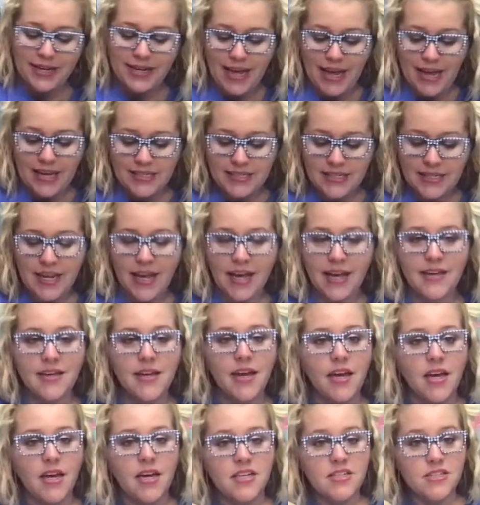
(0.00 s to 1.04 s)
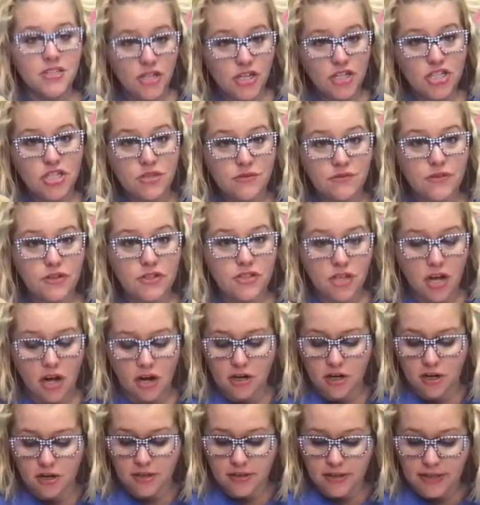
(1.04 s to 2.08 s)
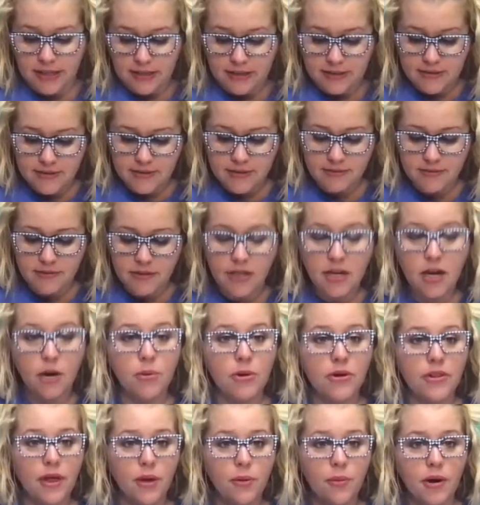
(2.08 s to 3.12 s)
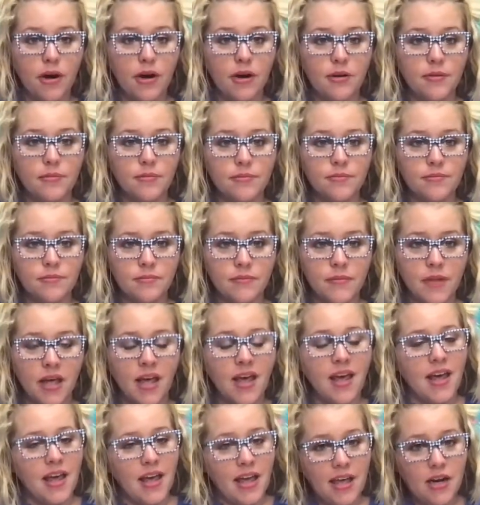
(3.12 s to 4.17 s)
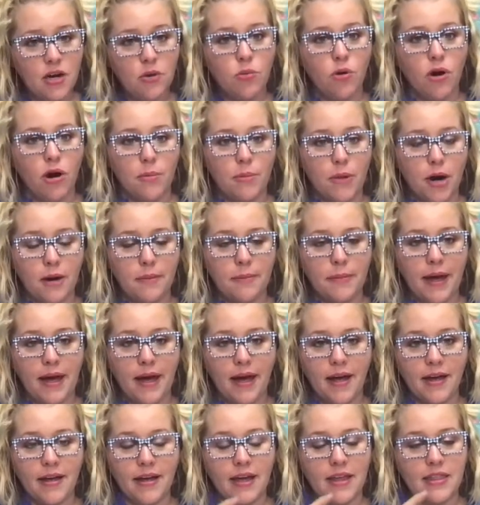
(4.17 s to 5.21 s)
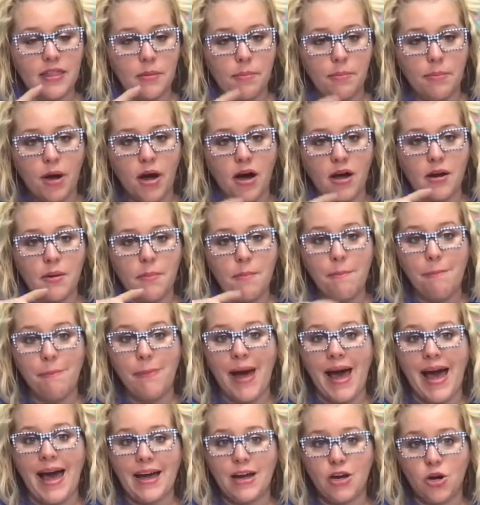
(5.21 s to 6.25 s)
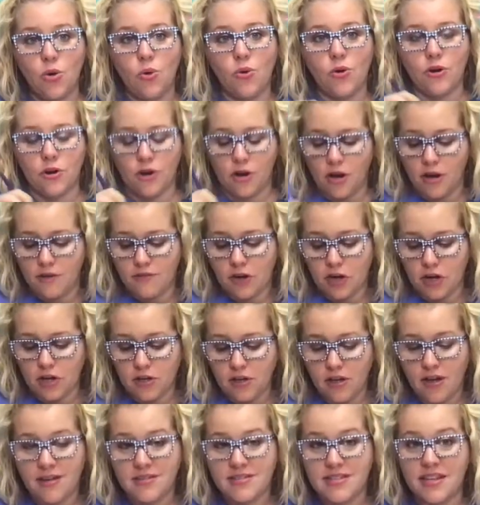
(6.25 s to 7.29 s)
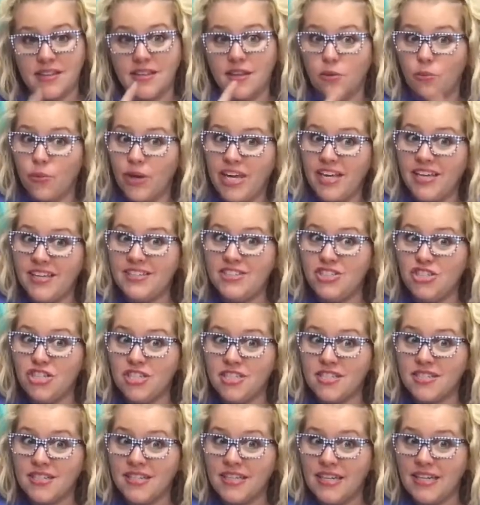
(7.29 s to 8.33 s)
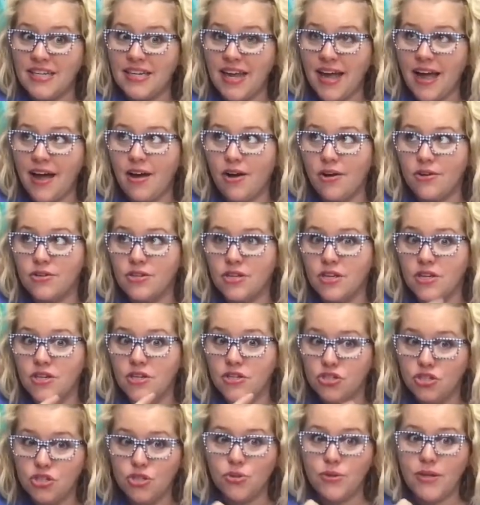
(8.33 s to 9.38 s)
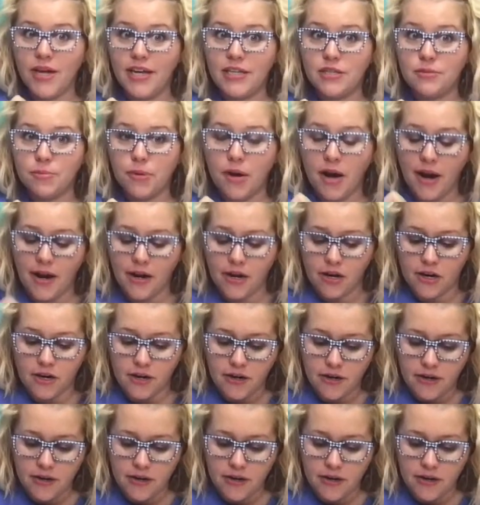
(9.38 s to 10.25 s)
day today searching for soccer cleats. You know where they were? In a Walmart bag in the bottom back corner of her closet that we had just cleaned out 2 days prior.